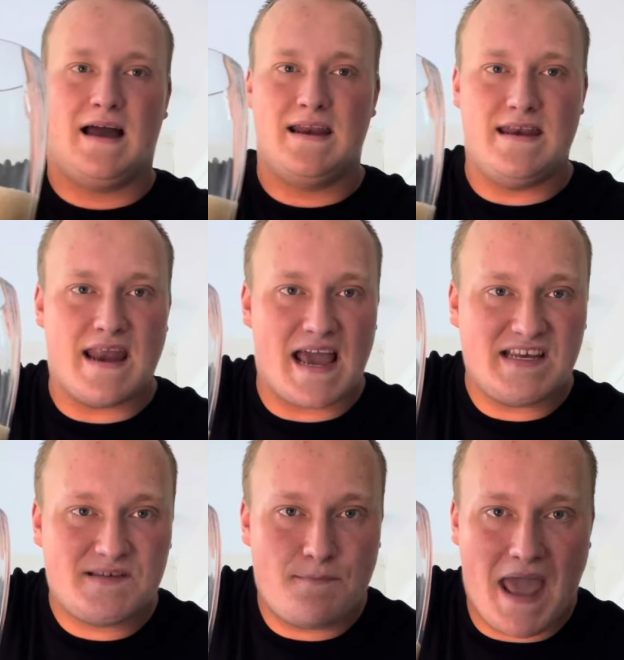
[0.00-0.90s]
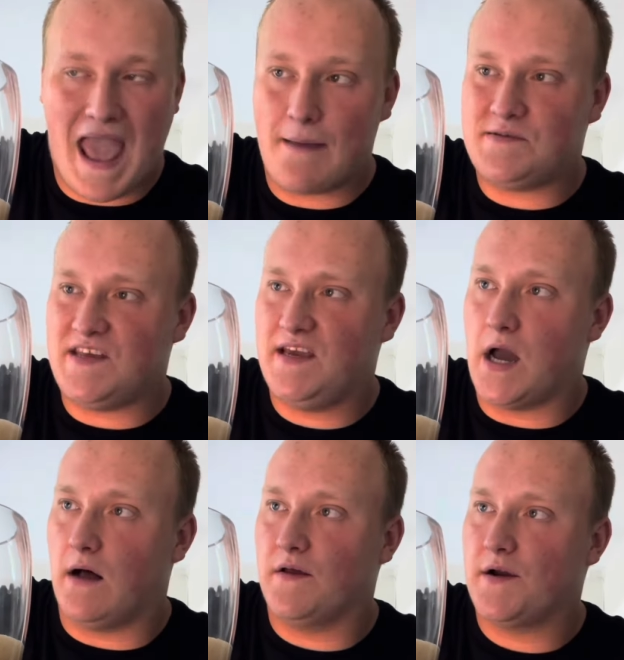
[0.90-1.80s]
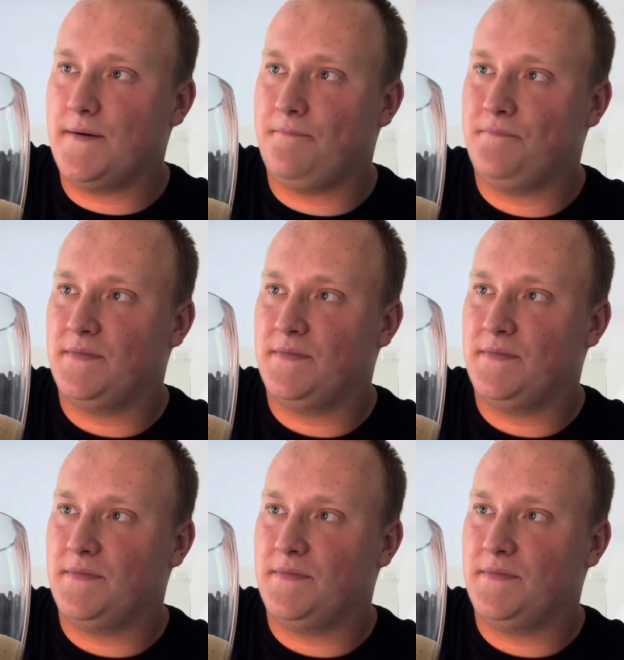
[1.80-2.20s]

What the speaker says: Nice Pepsi color,